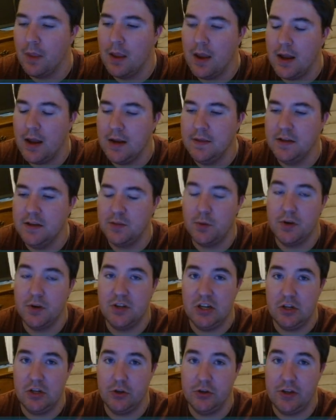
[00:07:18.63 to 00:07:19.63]
In this
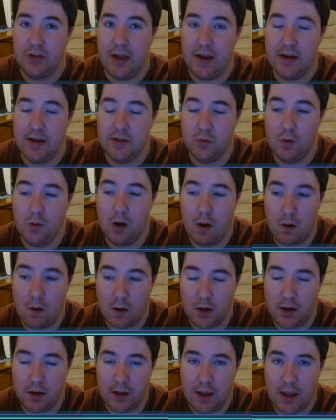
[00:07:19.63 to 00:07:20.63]
particular case, we are
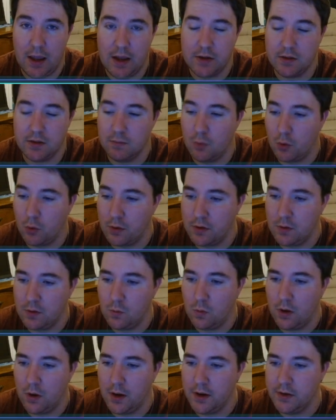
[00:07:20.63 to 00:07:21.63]
going to get more
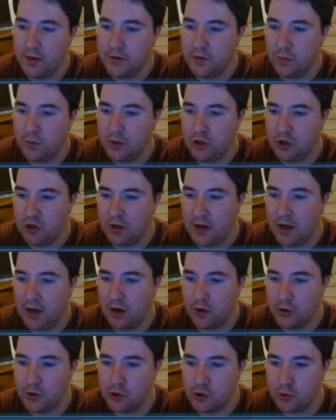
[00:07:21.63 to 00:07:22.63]
than one, so we should get
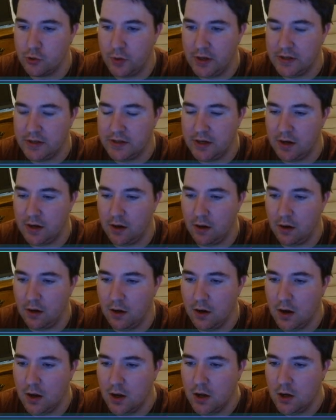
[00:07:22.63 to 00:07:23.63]
our streets
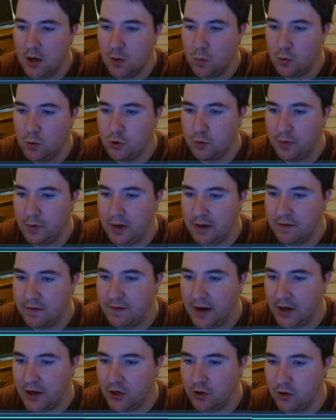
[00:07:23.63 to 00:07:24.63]
here, which will be a
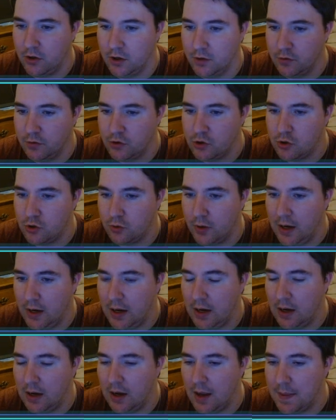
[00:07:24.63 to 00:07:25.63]
vector of
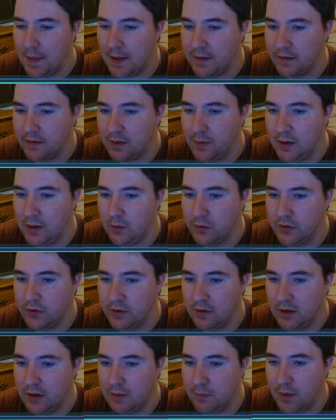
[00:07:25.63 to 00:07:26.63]
string, and that's going to be equal to
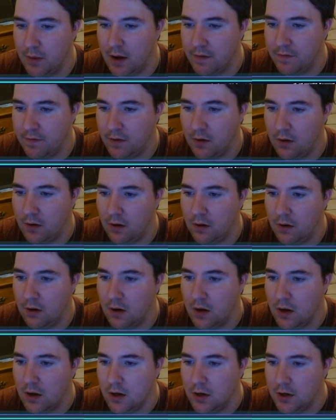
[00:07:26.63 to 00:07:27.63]
the buffer
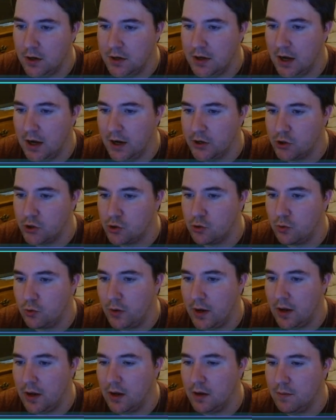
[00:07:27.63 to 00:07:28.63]
dot
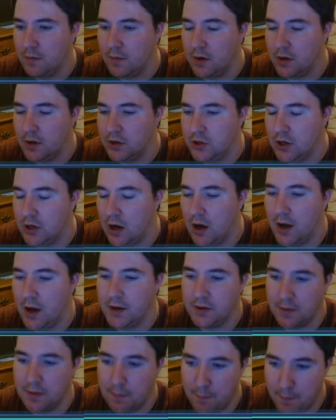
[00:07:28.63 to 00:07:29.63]
trim
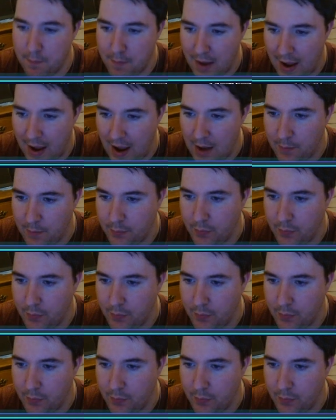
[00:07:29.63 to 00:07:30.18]
dot map,